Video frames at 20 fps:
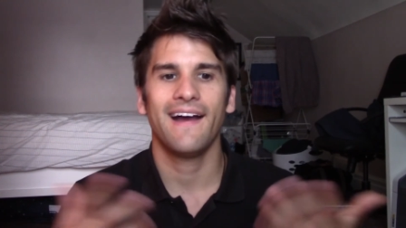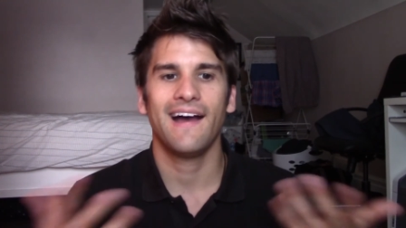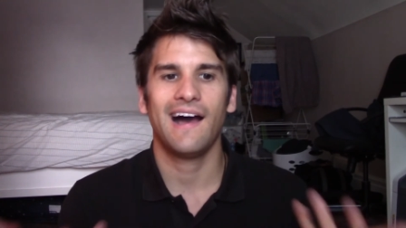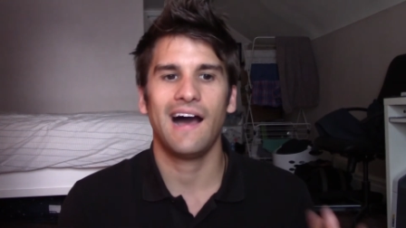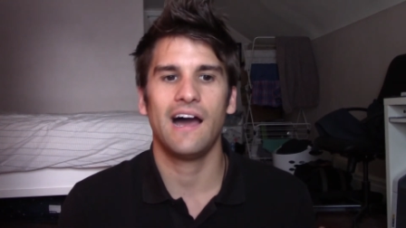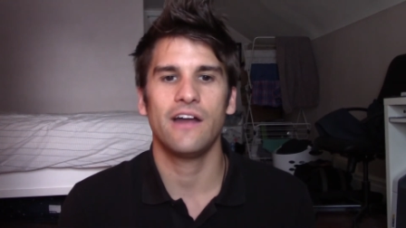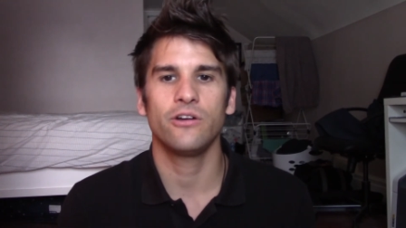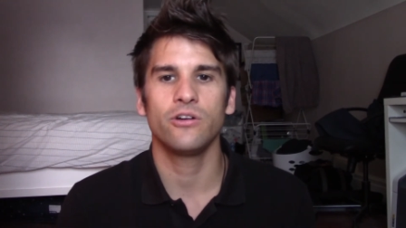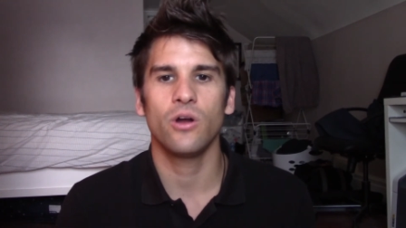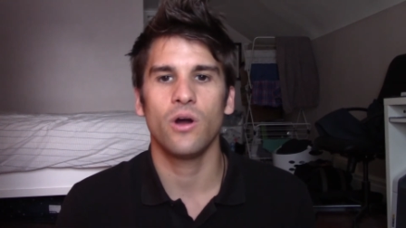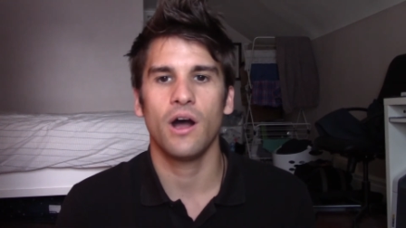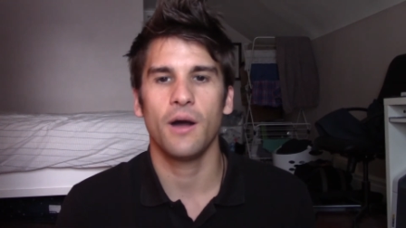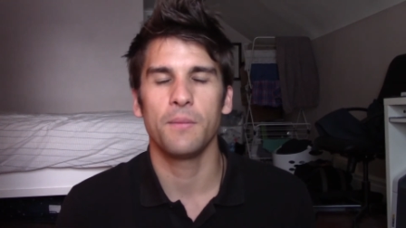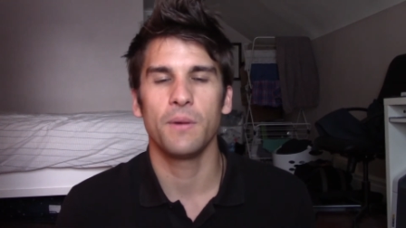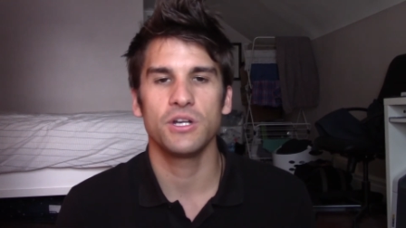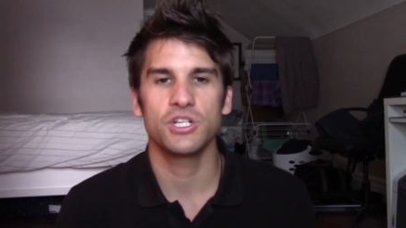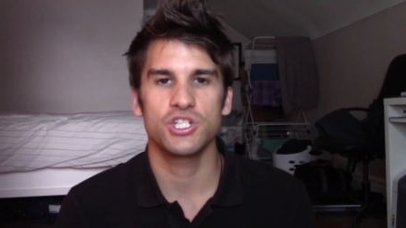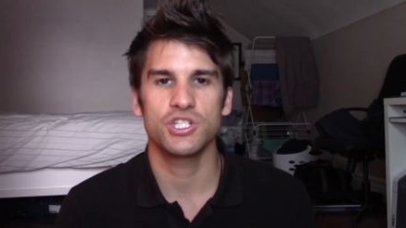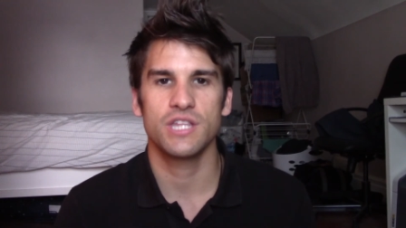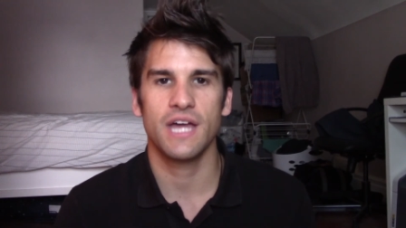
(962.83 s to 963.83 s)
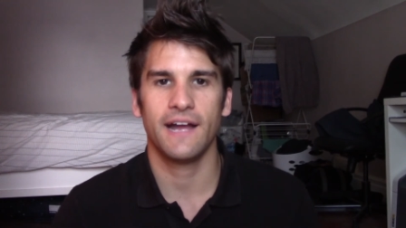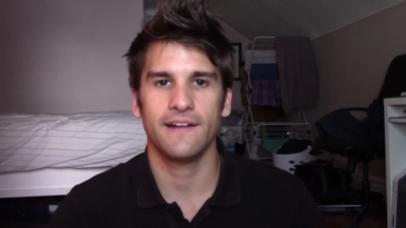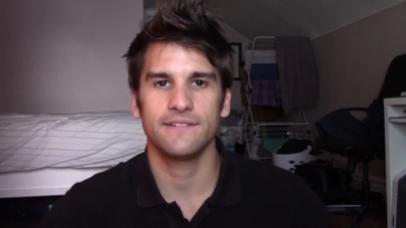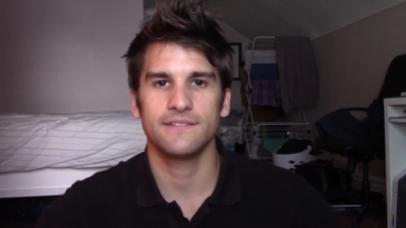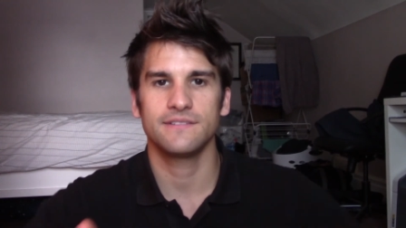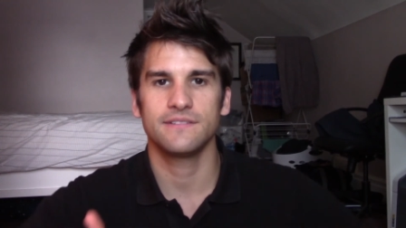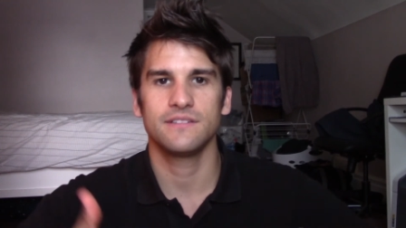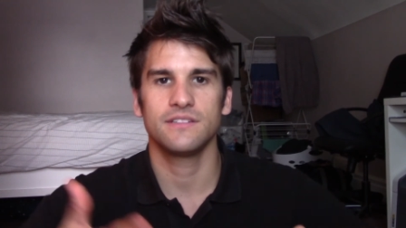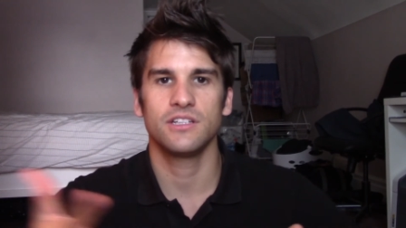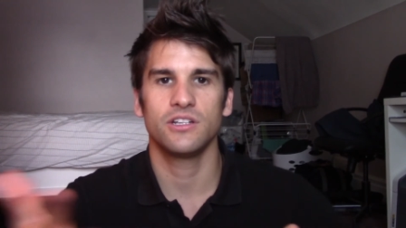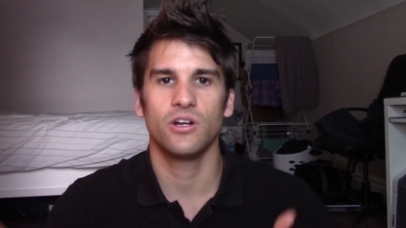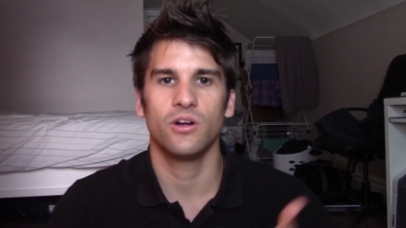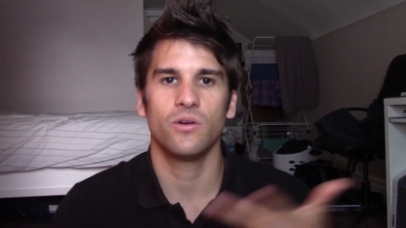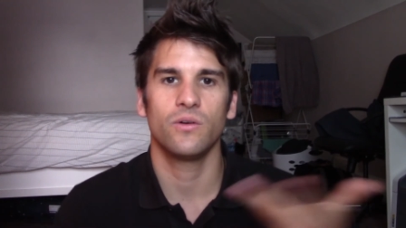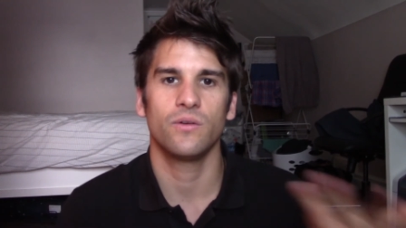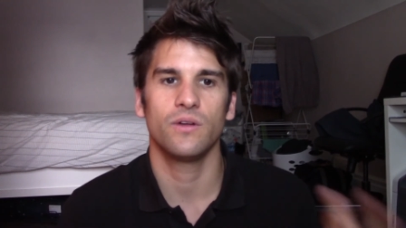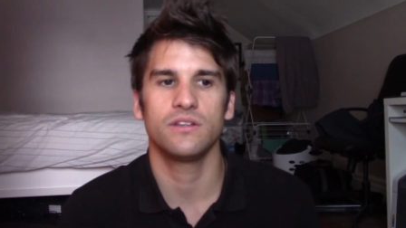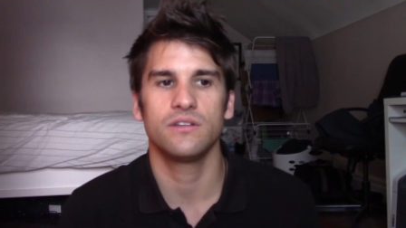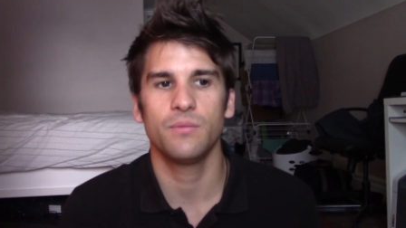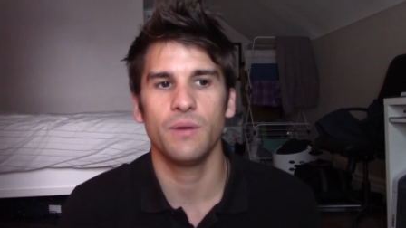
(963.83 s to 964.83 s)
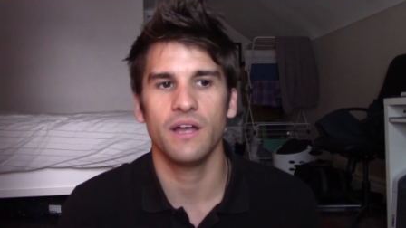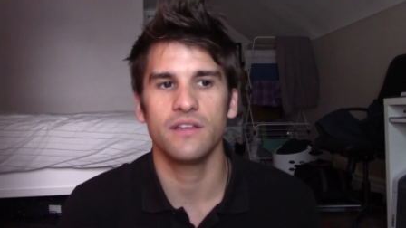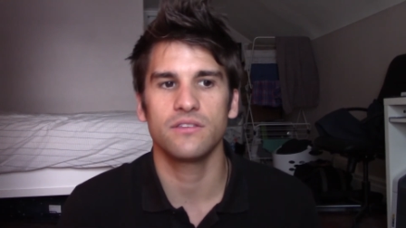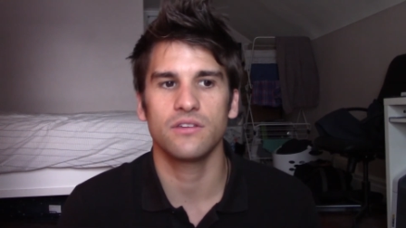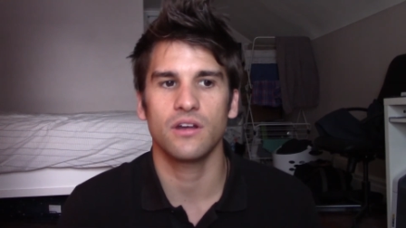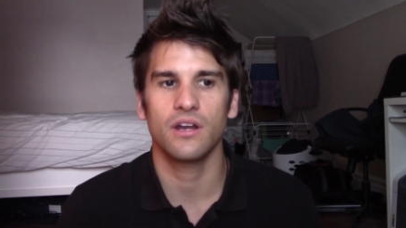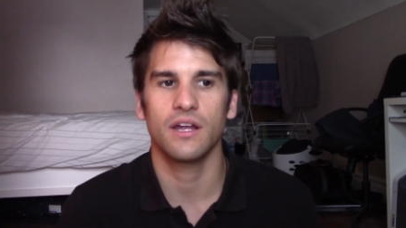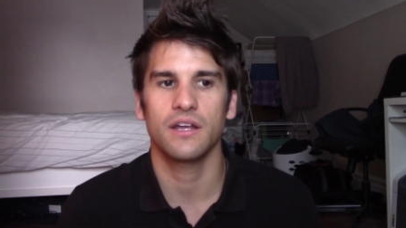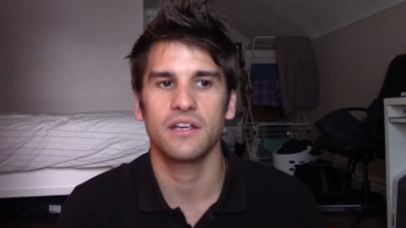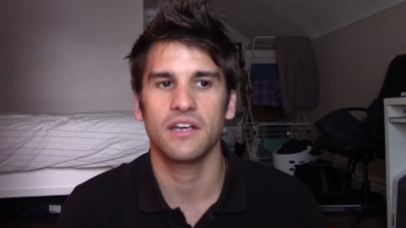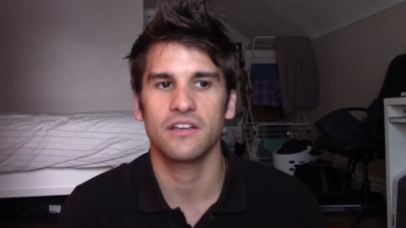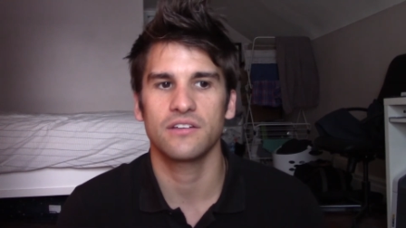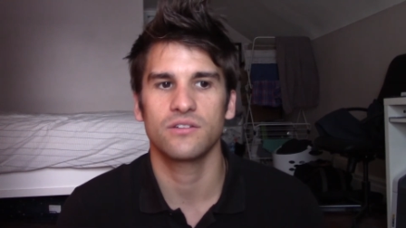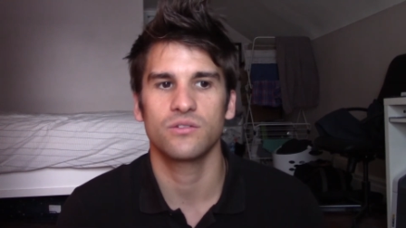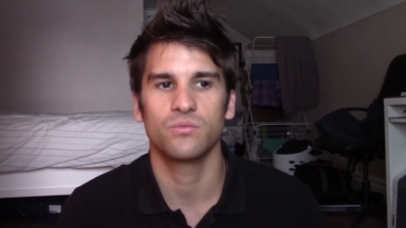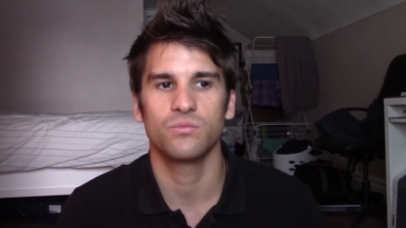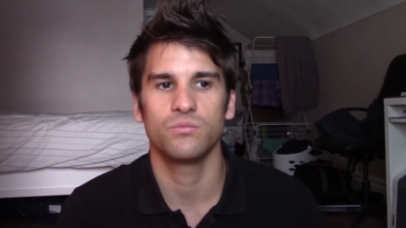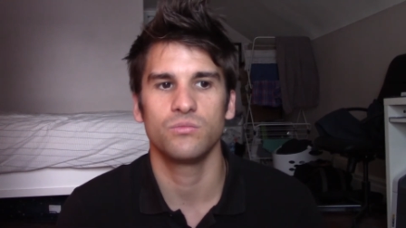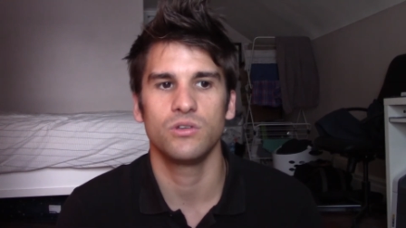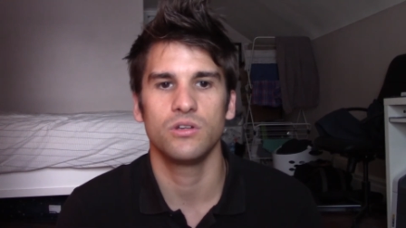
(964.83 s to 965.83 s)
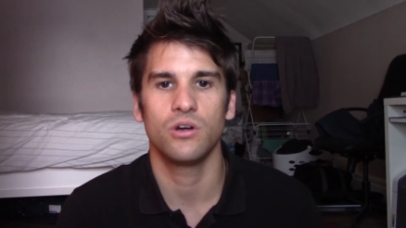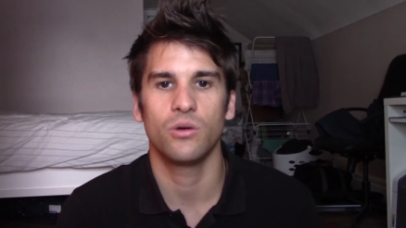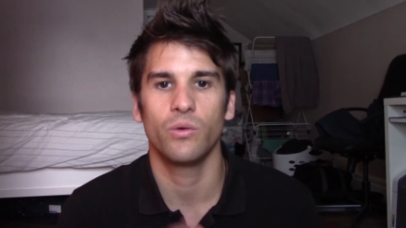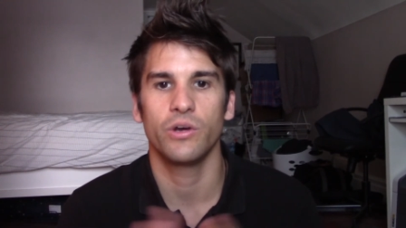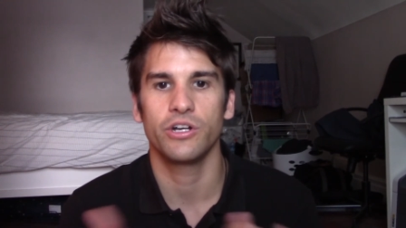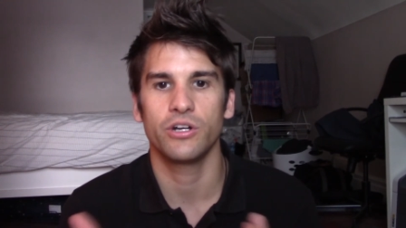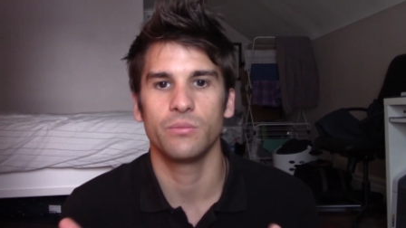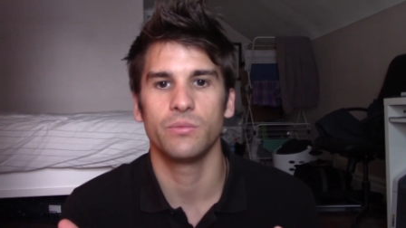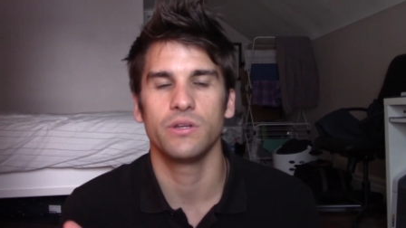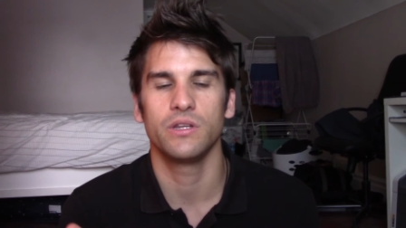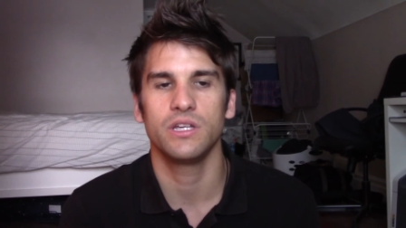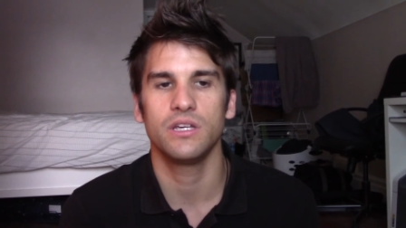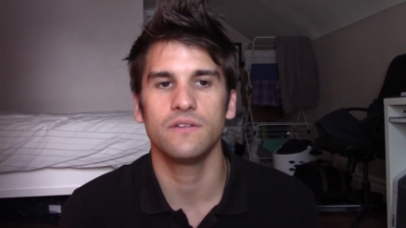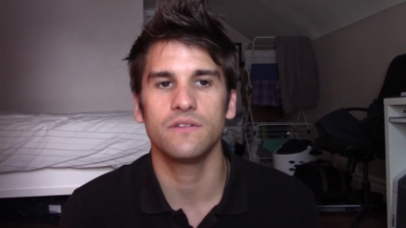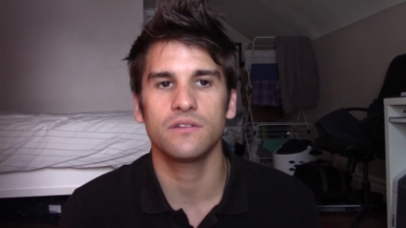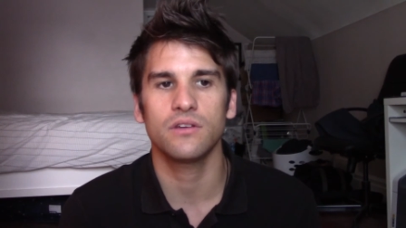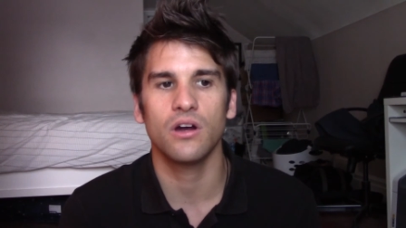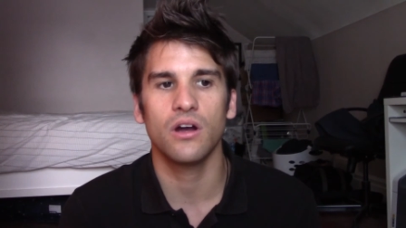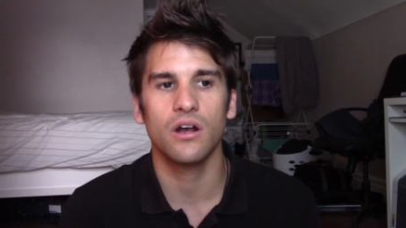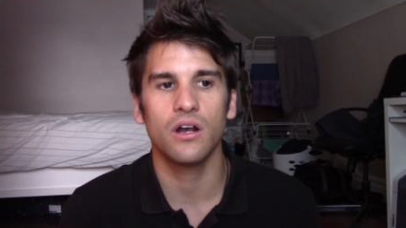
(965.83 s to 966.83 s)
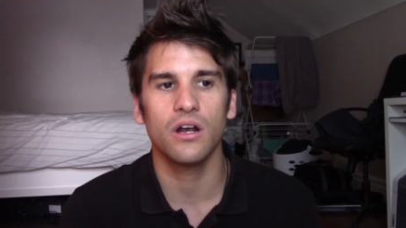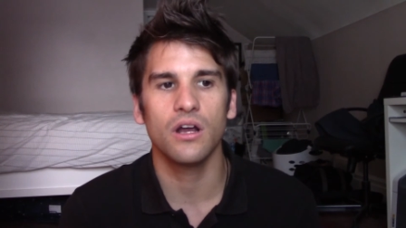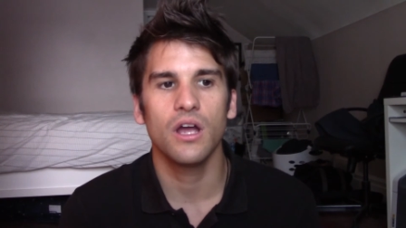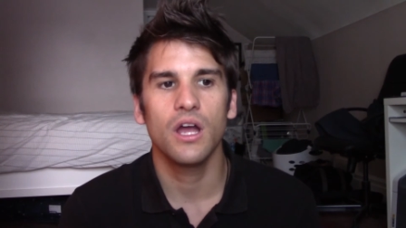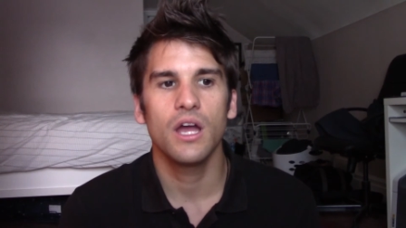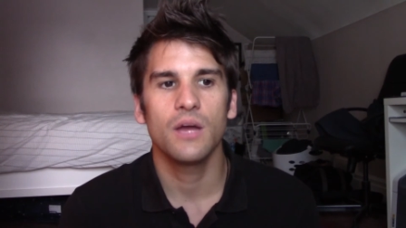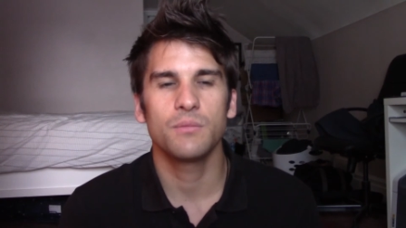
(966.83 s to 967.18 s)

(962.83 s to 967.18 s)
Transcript: I don't know how much that, it depends on, I guess, what your beliefs are.